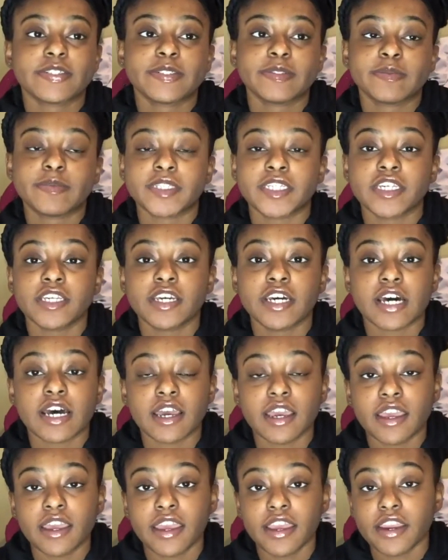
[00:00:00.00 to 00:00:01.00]
gonna be a
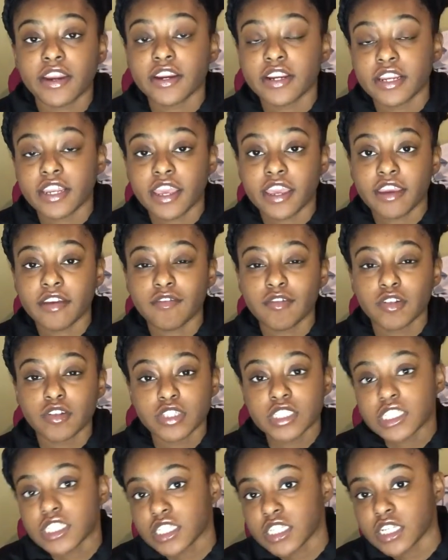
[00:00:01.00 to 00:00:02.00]
hair day
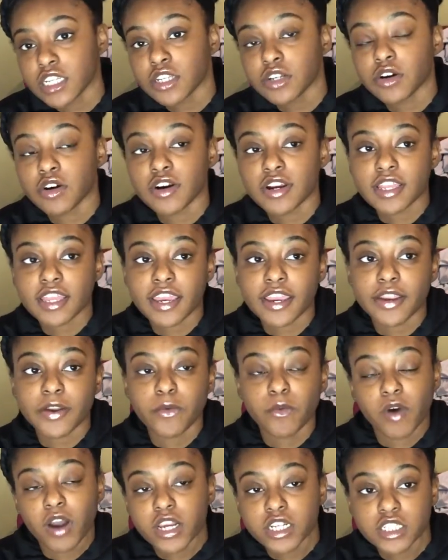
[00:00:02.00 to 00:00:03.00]
routine or
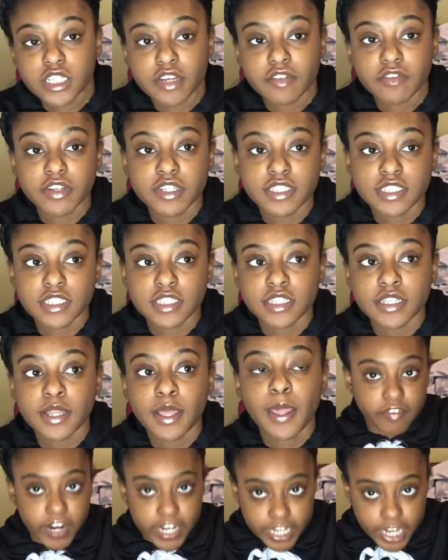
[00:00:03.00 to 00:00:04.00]
like wash day routine.
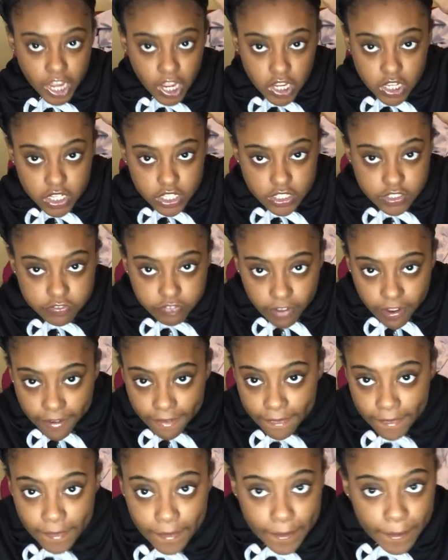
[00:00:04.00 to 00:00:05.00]
Right now it looks
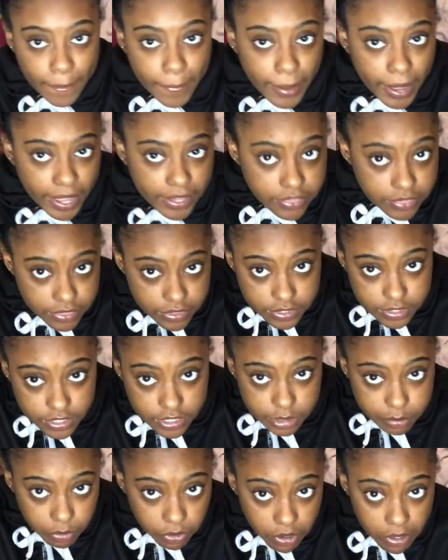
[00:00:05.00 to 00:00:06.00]
fine at
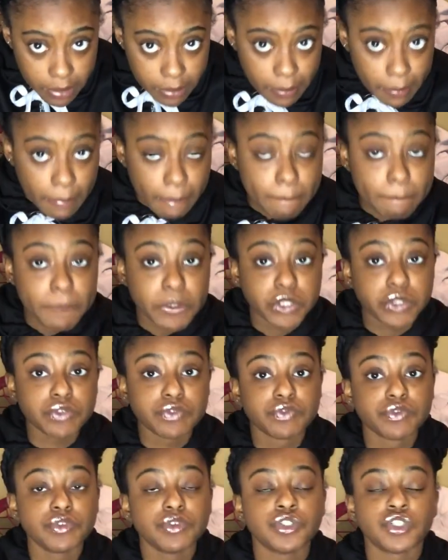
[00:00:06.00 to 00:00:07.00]
this part, but the
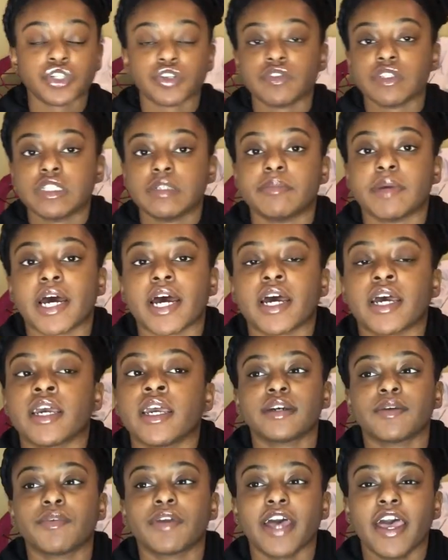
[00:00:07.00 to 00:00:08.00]
roots are really bad.
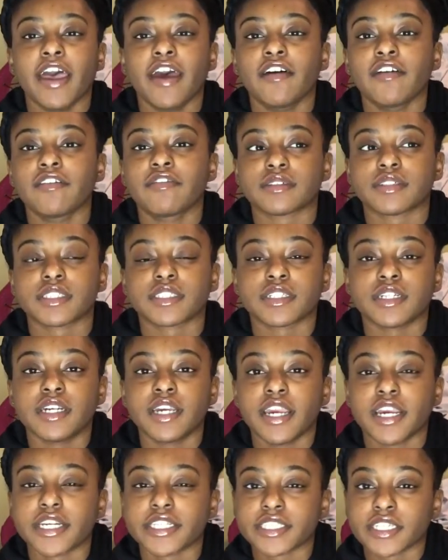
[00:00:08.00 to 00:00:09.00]
When I have a
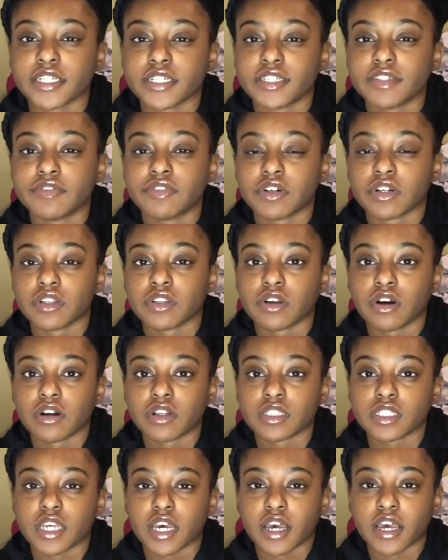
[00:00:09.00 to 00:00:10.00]
certain hairstyle for a
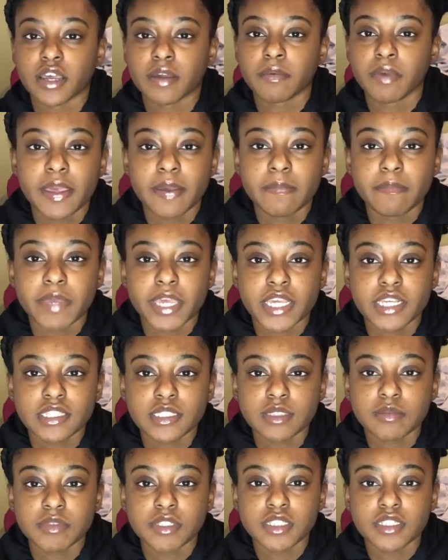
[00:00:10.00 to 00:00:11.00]
long time, it
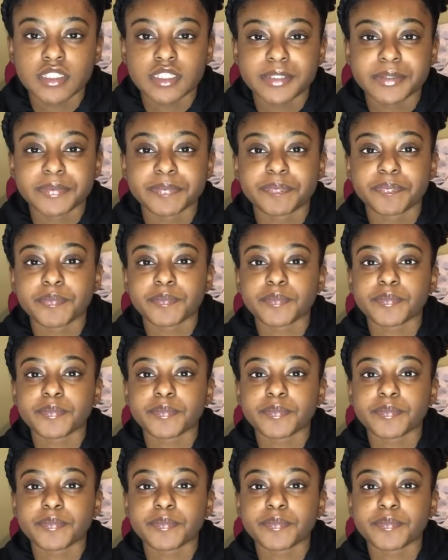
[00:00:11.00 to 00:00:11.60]
makes me,